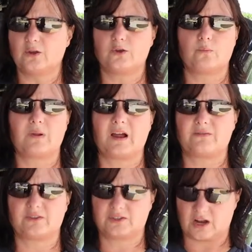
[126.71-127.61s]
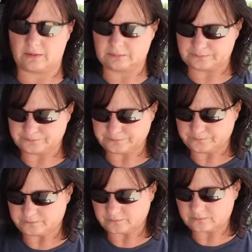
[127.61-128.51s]
you apply for the job.
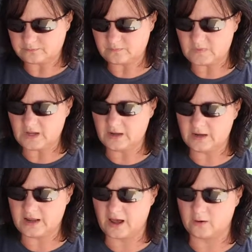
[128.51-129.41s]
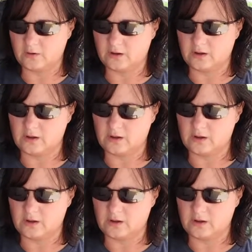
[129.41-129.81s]
Now,